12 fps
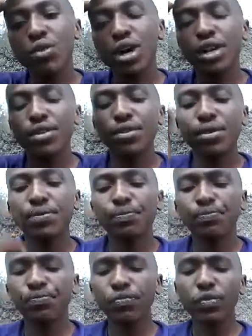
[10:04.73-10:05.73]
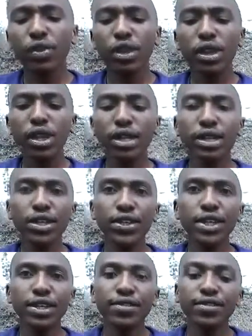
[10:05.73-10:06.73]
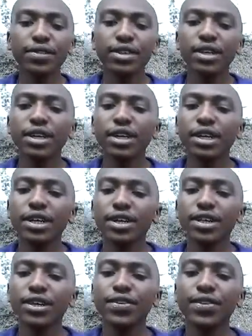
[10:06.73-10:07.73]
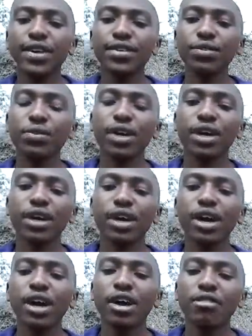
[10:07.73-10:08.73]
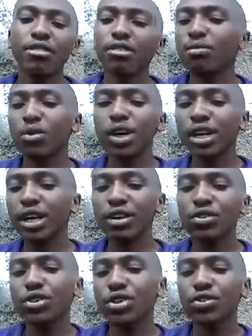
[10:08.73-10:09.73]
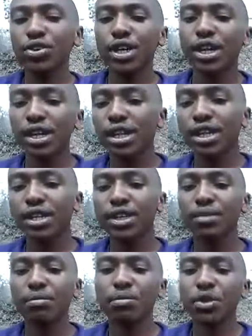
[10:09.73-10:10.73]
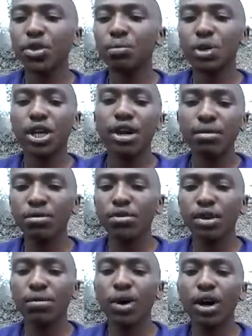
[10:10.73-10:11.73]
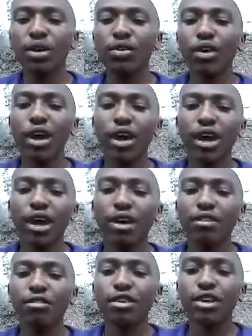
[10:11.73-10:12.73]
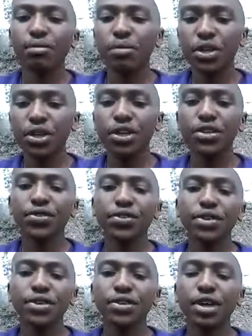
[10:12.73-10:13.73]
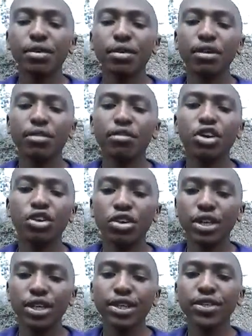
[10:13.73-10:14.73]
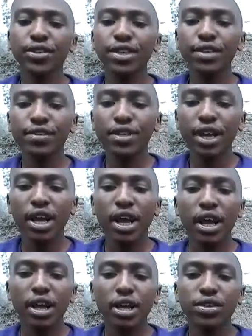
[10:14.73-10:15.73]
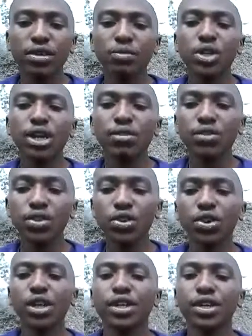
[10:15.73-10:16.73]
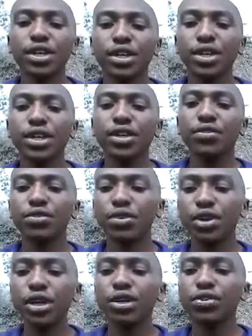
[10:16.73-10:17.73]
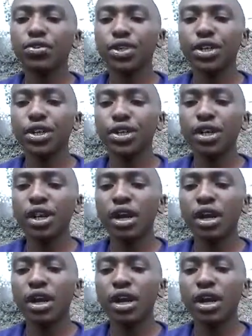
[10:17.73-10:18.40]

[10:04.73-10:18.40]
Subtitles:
one is distance. Is distance where from one country to another is to become somehow a very big distance, a very long distance. Sometimes it takes long to reach